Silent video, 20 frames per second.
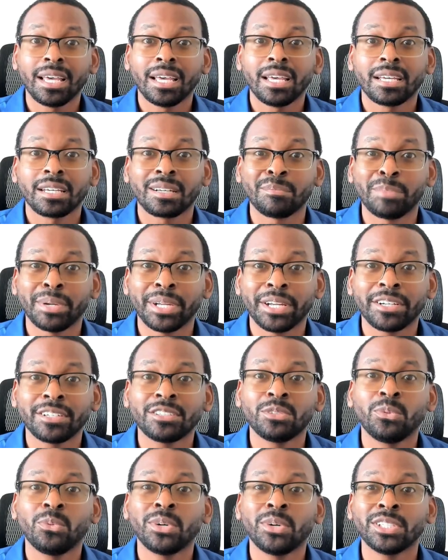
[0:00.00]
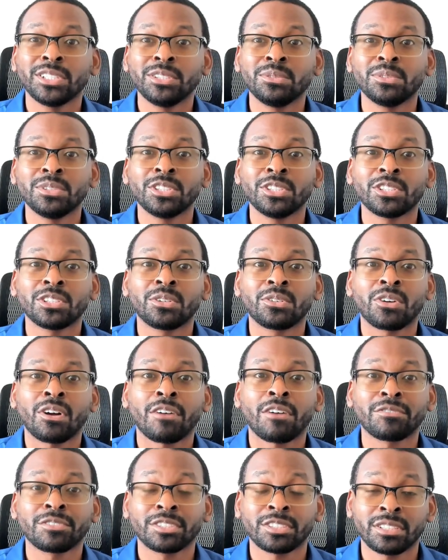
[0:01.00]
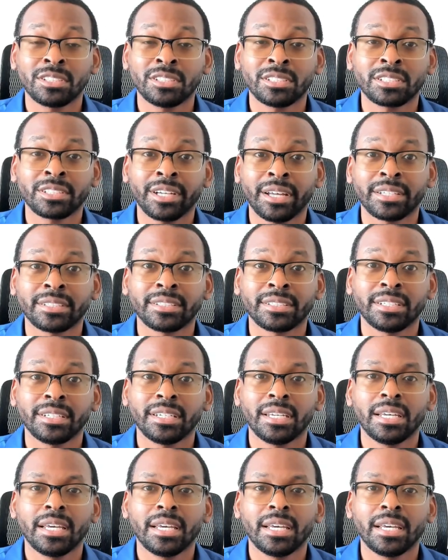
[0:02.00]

Compare it to what you and your loan officer discussed.